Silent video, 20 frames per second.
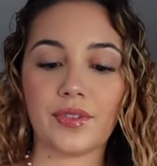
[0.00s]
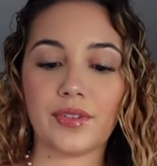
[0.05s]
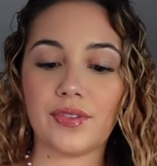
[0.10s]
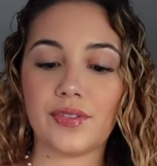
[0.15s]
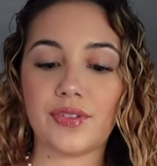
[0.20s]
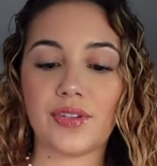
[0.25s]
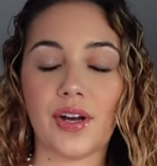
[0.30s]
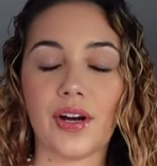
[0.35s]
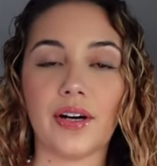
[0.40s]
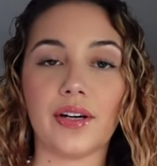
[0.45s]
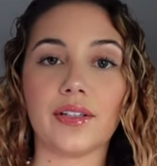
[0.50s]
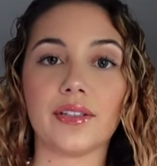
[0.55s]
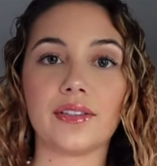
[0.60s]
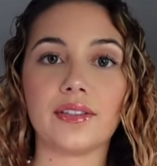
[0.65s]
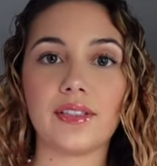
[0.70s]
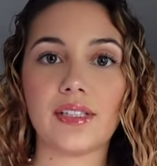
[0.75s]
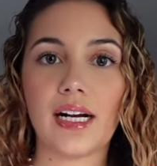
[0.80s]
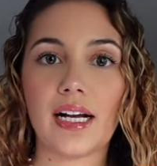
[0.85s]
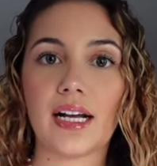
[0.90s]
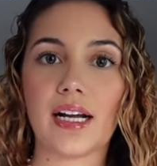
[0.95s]

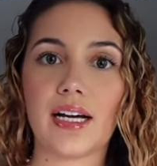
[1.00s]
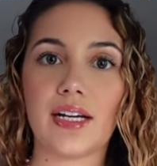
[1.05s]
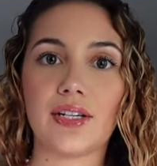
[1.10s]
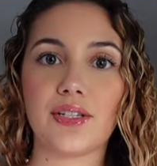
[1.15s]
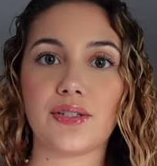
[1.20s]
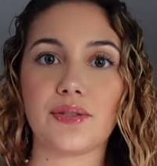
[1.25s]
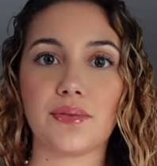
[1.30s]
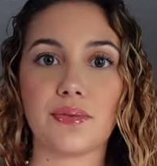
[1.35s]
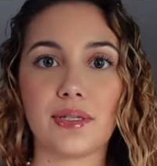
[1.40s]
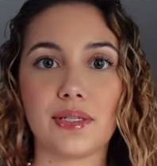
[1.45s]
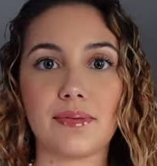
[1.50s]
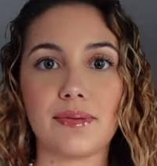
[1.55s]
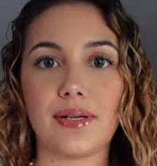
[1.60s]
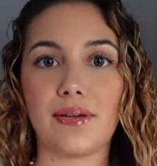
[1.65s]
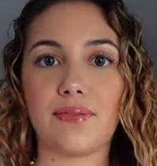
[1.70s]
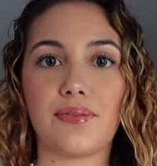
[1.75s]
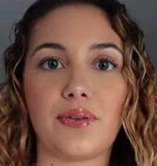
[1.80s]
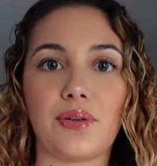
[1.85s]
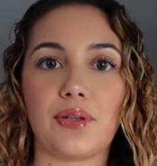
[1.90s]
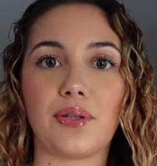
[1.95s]
So I kind of just went to bed
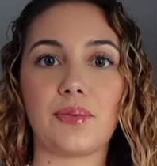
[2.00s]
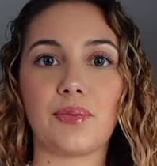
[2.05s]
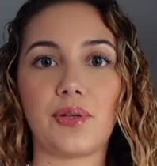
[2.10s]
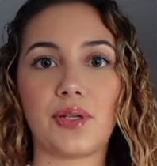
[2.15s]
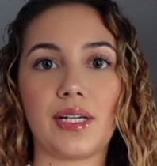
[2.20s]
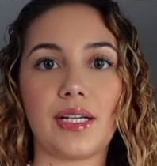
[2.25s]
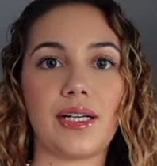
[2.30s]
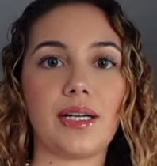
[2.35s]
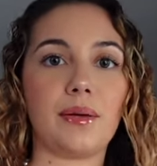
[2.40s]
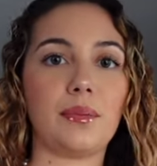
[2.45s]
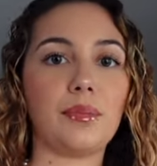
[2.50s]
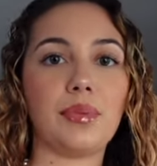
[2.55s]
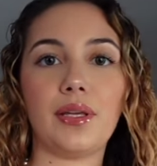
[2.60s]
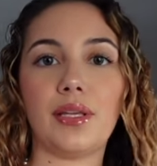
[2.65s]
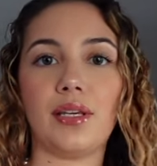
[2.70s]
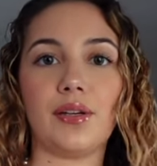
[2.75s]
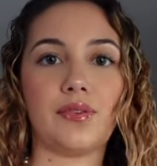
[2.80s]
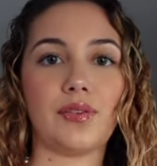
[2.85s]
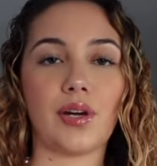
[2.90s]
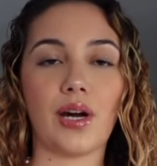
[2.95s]
at 4 in the morning,
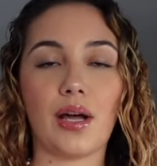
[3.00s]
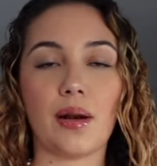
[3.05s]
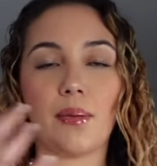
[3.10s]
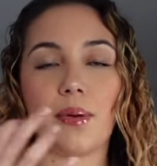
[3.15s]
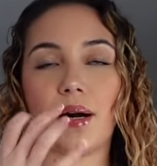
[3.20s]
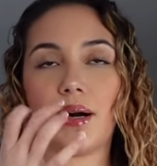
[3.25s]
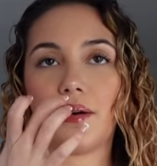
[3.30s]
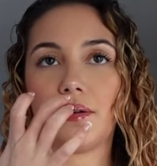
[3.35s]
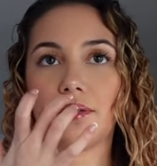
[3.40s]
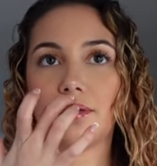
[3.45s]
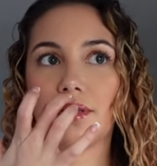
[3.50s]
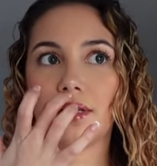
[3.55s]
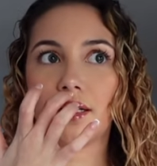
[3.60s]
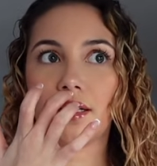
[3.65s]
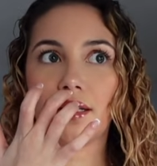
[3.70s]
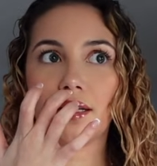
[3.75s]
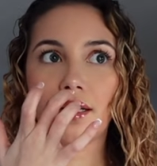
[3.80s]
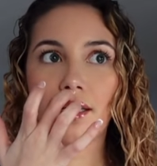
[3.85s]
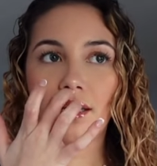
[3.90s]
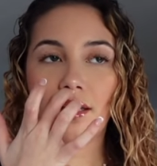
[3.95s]
completely forgot about
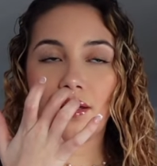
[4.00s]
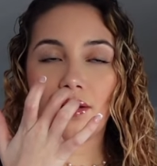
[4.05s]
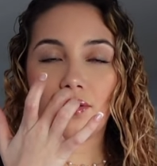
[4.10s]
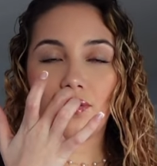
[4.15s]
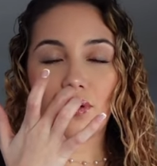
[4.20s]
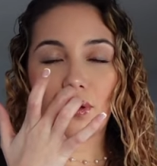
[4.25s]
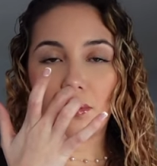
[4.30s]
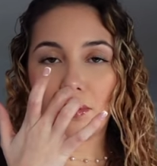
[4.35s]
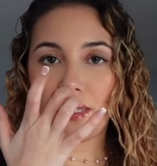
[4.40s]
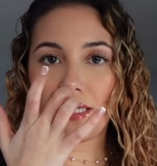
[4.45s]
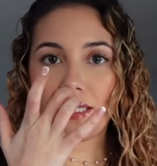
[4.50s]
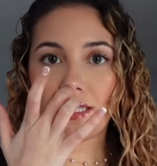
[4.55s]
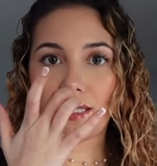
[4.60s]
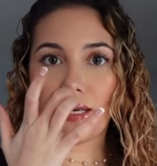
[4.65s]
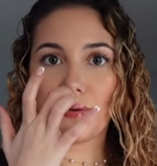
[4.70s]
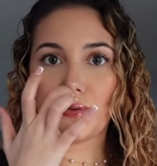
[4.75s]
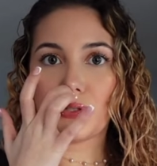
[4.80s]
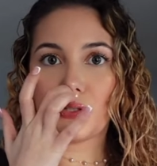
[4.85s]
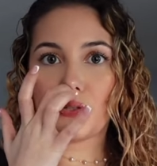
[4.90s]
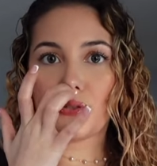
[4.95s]
filming because I
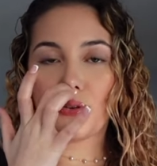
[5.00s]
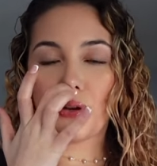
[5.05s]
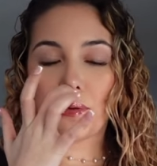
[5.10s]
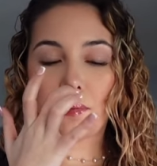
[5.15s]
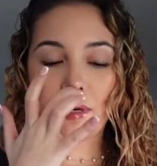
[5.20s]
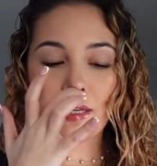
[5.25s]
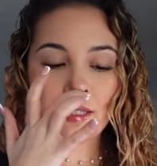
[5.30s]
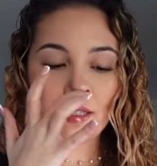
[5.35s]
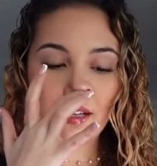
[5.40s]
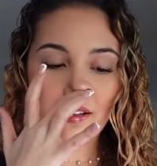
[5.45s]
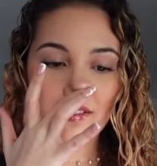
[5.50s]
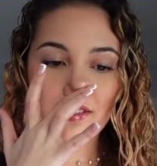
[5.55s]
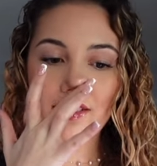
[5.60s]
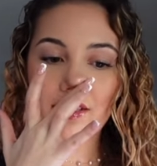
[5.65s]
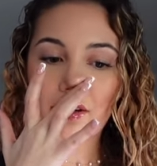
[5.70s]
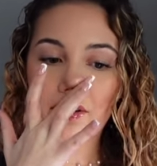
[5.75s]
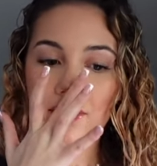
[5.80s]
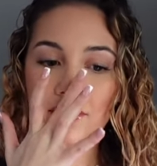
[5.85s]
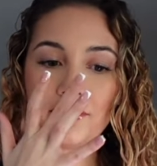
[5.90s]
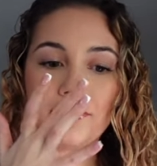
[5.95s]
was enjoying myself.
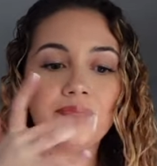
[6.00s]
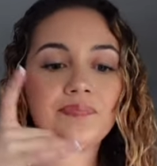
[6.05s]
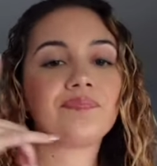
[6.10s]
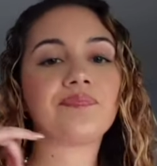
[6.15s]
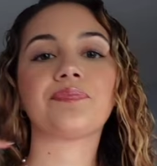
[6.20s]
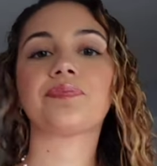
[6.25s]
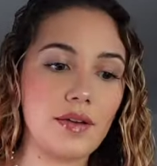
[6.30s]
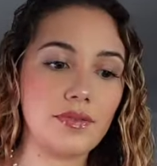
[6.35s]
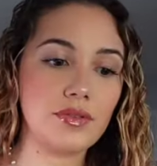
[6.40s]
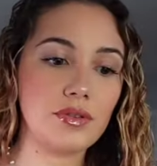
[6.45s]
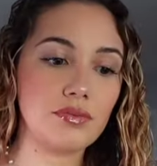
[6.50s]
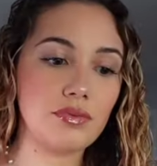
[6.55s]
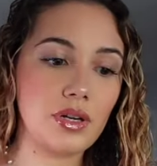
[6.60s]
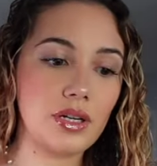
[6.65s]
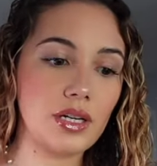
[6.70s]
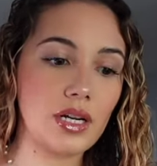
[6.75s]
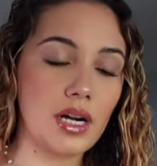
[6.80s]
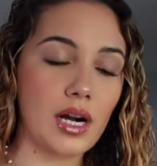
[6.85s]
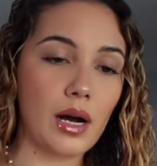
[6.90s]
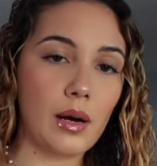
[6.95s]
So I have to
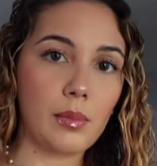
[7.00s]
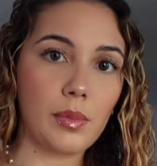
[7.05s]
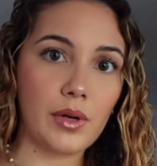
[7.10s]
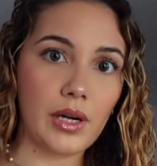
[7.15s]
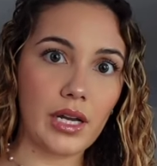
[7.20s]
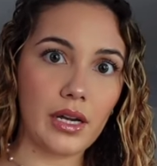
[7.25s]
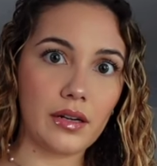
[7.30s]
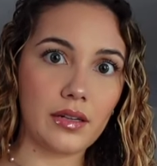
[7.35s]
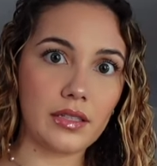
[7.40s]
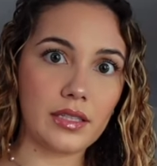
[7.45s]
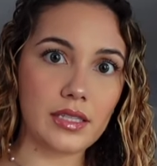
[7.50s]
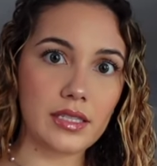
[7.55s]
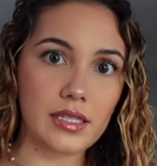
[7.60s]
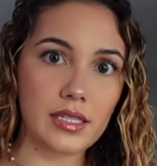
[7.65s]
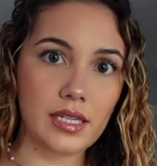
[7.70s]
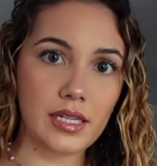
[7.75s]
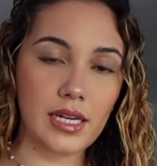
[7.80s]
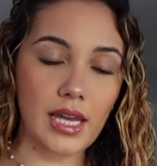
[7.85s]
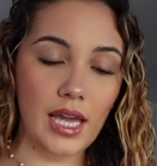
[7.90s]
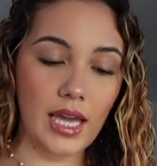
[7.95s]
run a couple errands
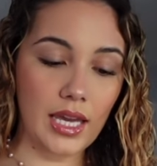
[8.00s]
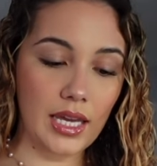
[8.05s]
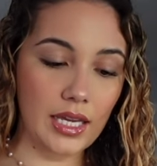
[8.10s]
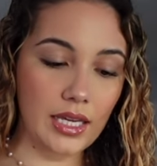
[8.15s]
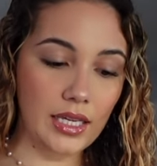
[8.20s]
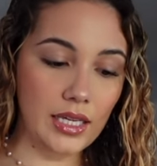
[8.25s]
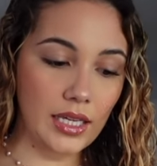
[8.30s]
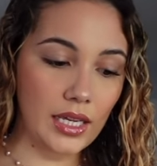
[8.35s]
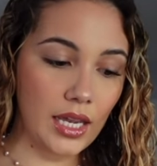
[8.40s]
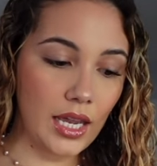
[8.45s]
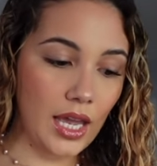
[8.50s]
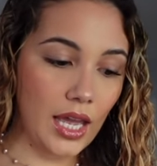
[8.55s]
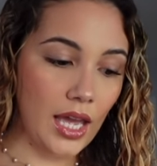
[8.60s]
today.